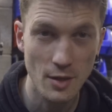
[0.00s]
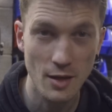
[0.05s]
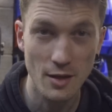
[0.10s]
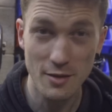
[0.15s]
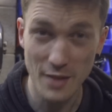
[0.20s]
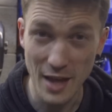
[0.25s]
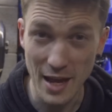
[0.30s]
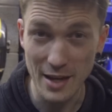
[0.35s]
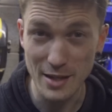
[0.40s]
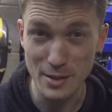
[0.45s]

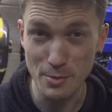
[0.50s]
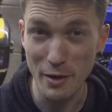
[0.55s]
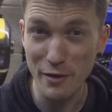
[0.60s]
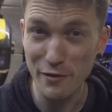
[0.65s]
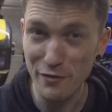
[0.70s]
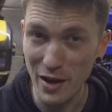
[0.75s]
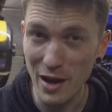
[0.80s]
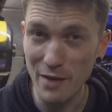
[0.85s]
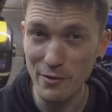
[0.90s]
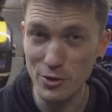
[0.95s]
Then it's my
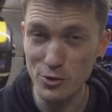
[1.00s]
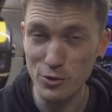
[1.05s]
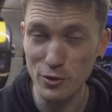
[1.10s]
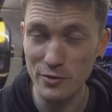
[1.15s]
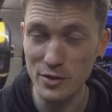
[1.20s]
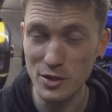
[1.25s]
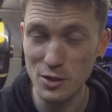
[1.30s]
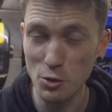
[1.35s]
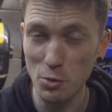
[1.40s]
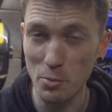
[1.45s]
favourite drawer
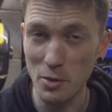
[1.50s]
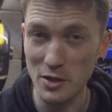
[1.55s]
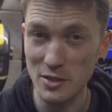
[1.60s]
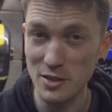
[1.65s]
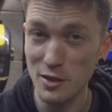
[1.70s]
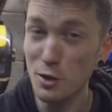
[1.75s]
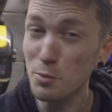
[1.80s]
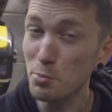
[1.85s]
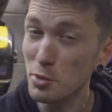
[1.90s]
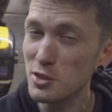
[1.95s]
of the toolbox,
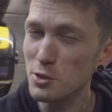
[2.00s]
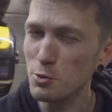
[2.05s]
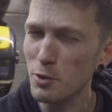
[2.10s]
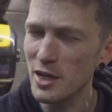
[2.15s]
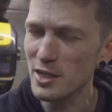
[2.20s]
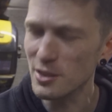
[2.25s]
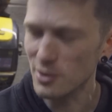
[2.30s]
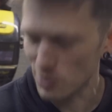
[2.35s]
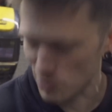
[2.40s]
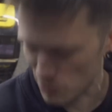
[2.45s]
the
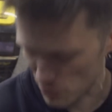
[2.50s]
persuasion